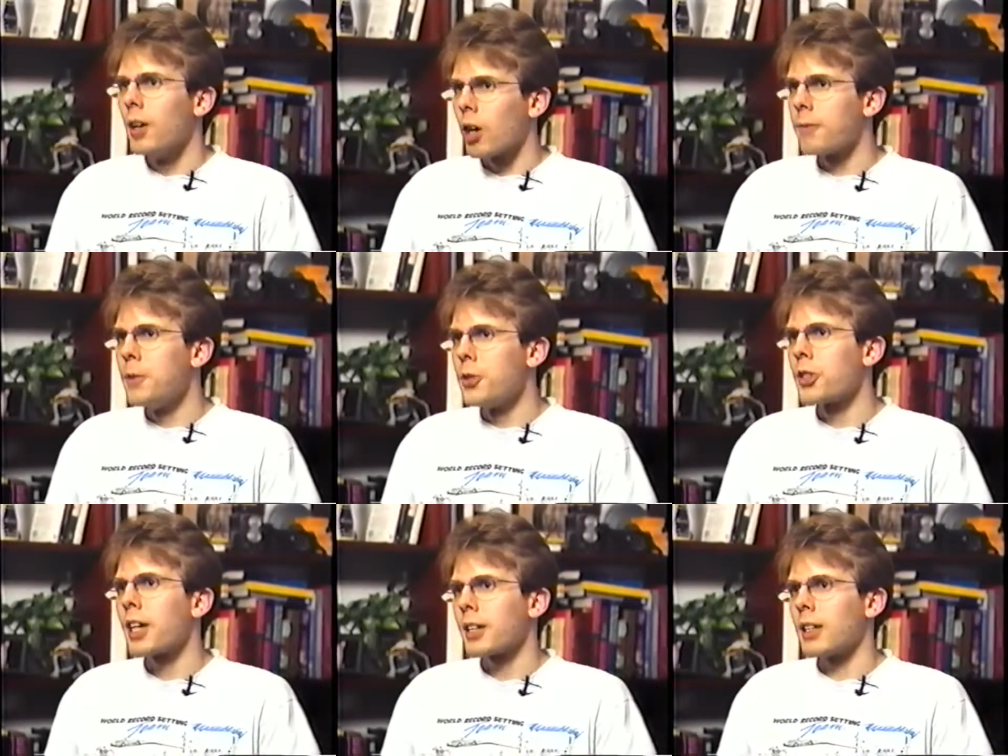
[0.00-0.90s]
Our
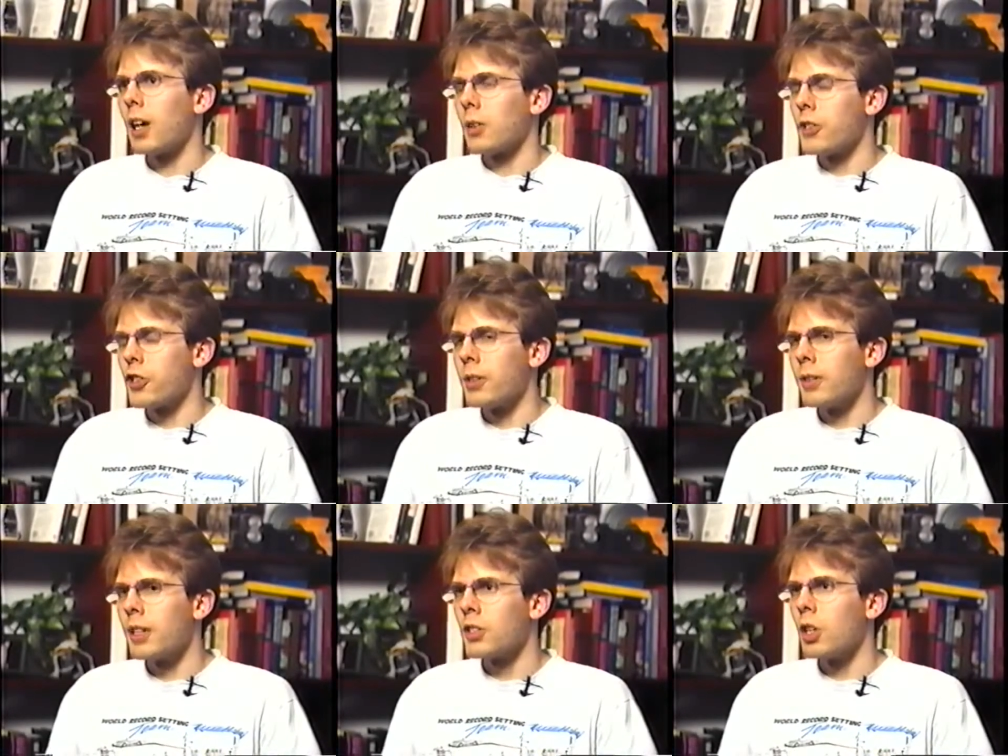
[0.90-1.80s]
future
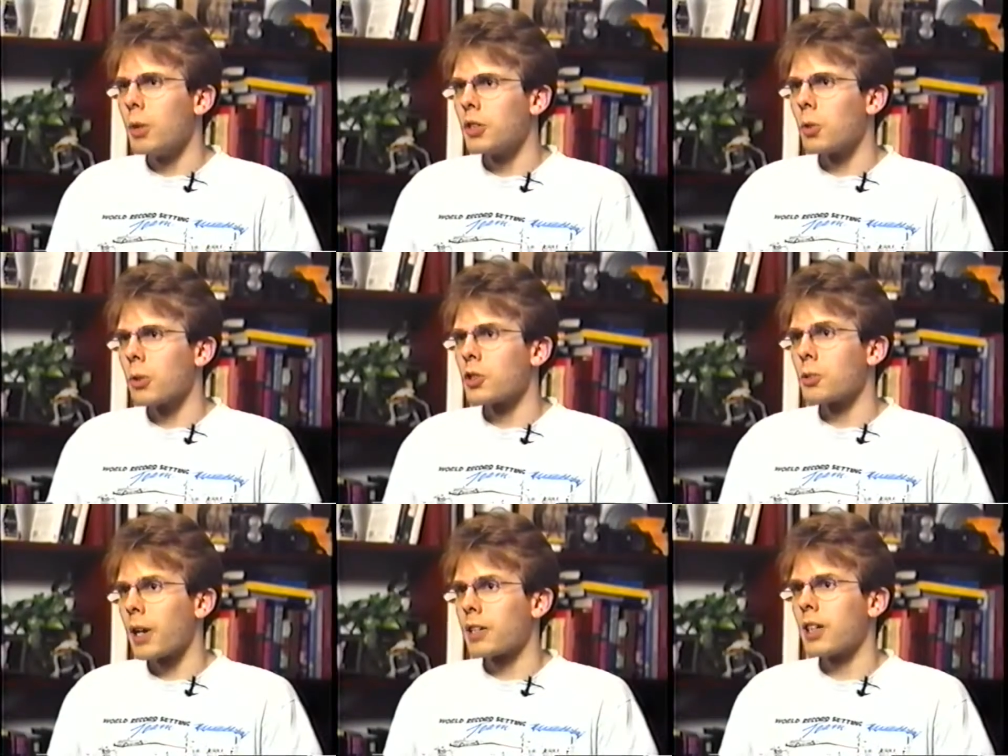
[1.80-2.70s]
technology is going towards
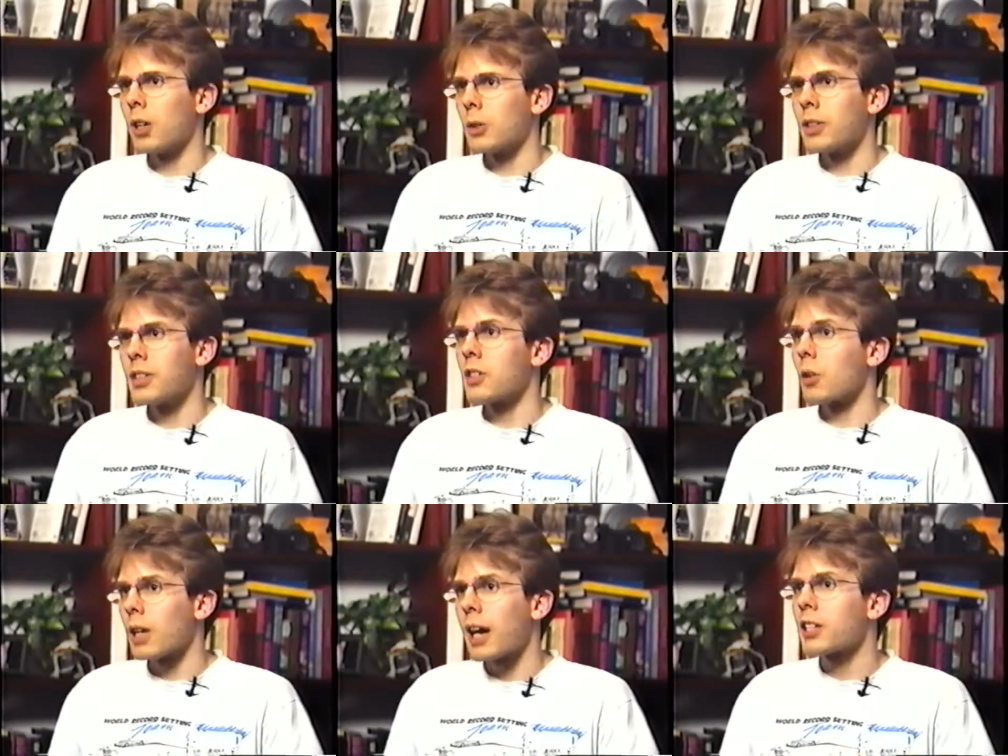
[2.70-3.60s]
direct color. This is
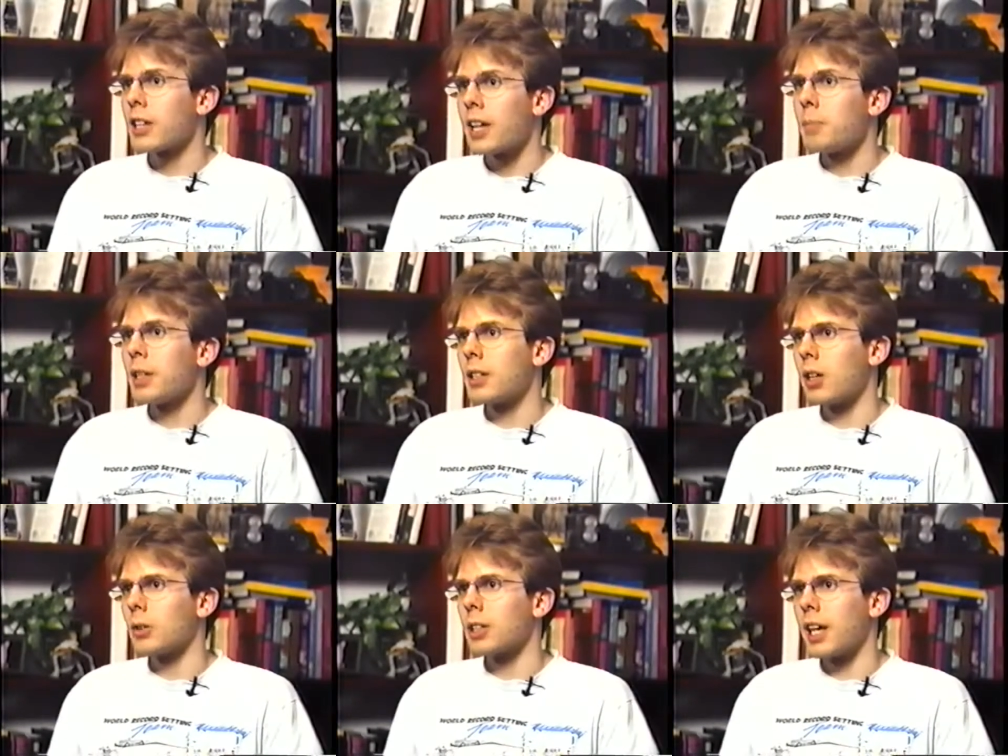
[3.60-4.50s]
our last 8-bit
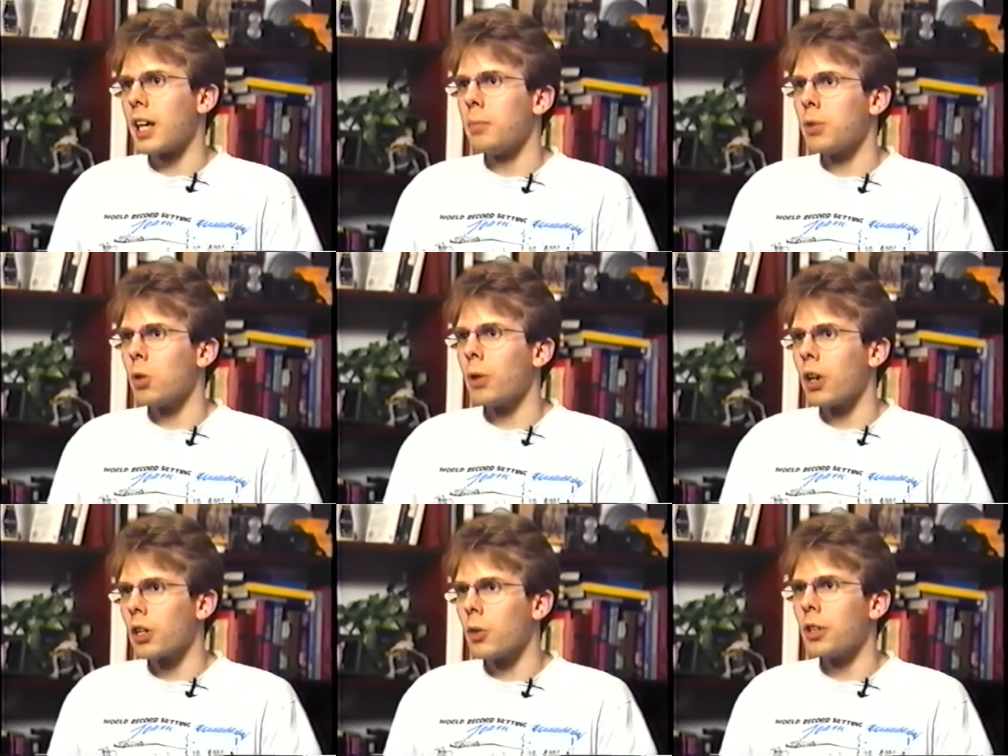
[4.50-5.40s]
color game. You know, we
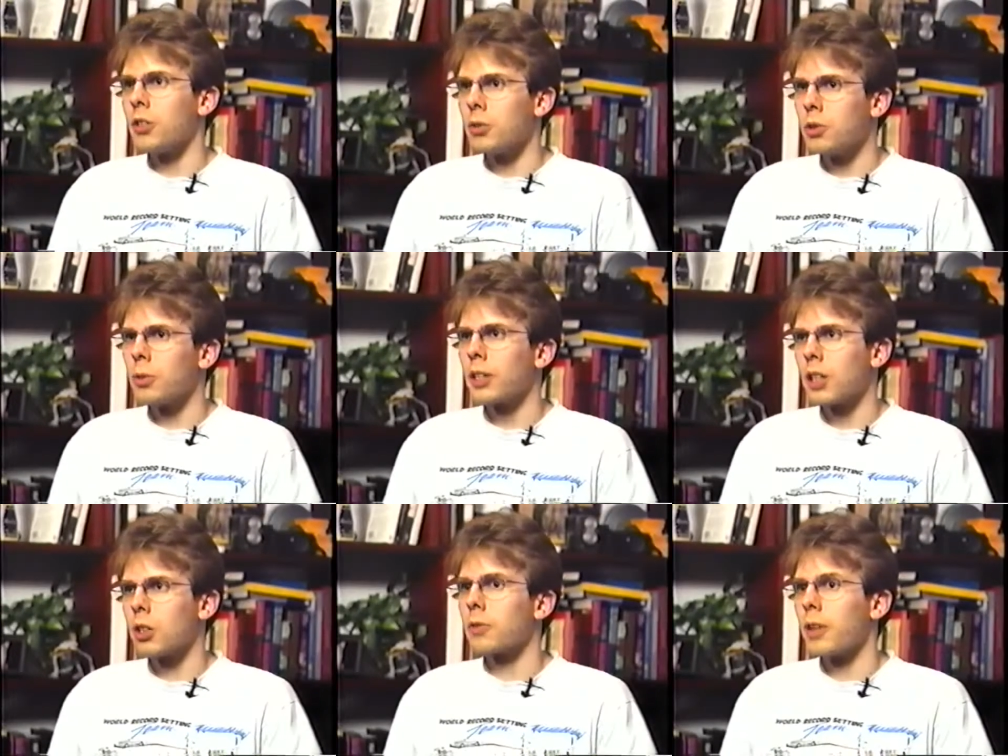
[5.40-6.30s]
are going to direct
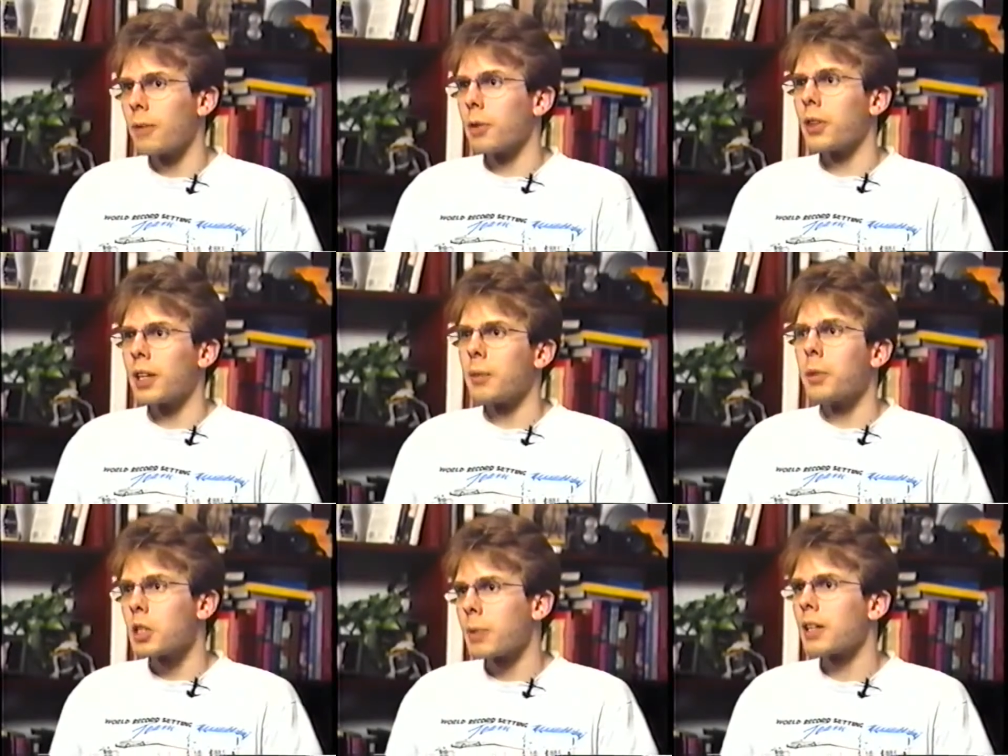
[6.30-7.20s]
color for everything, and
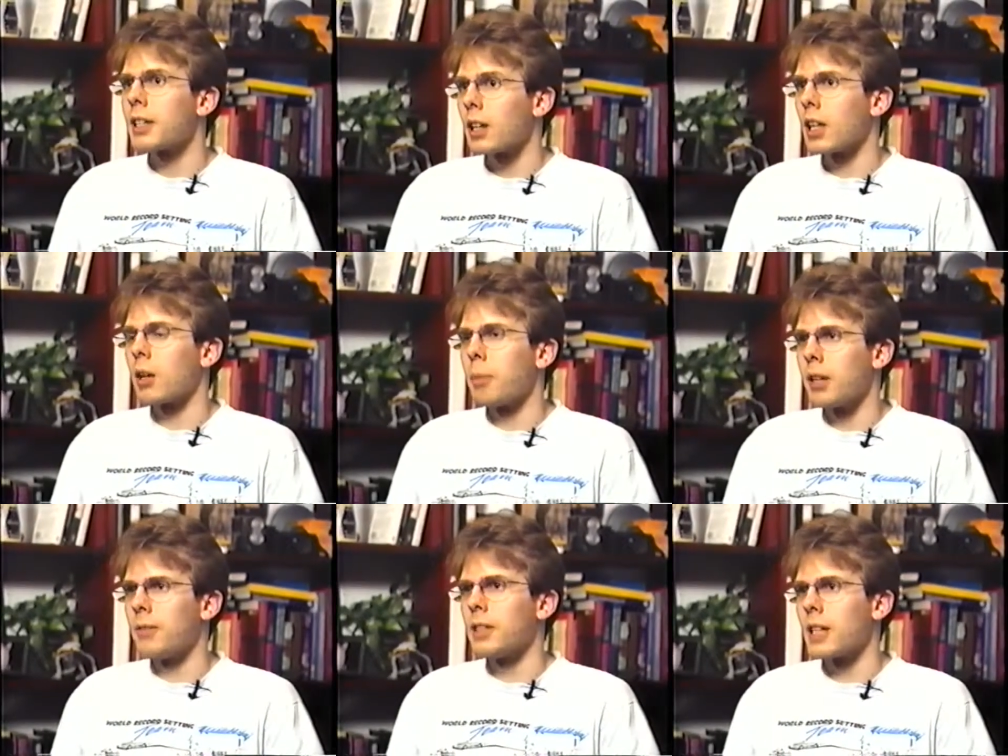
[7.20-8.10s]
we expect to get a lot of
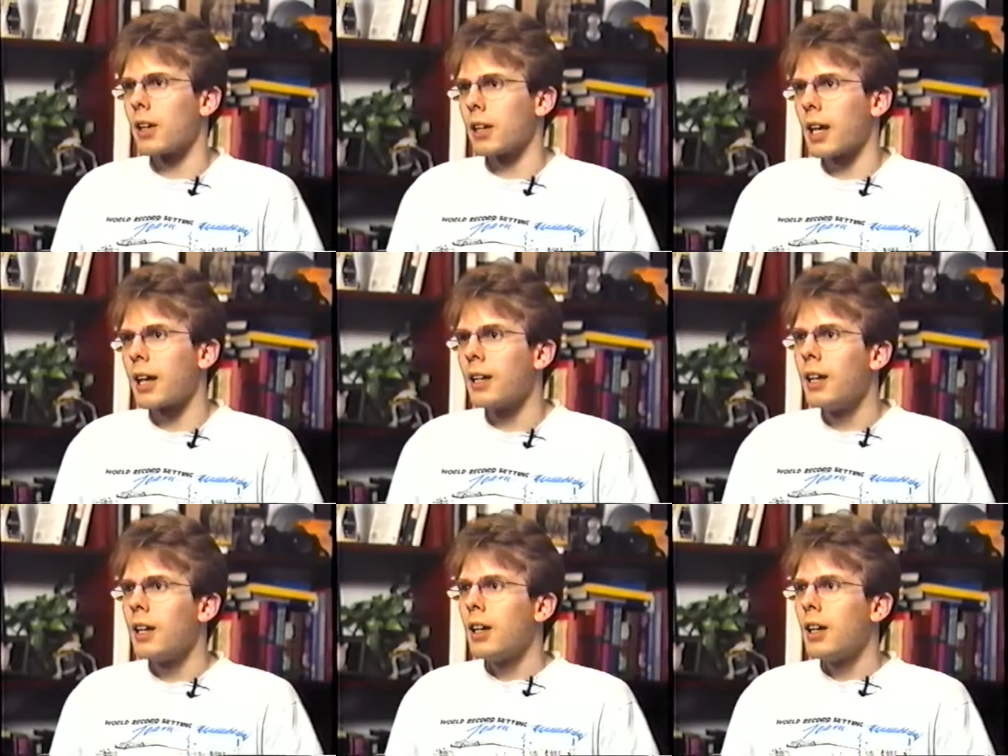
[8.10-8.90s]
benefits out of that.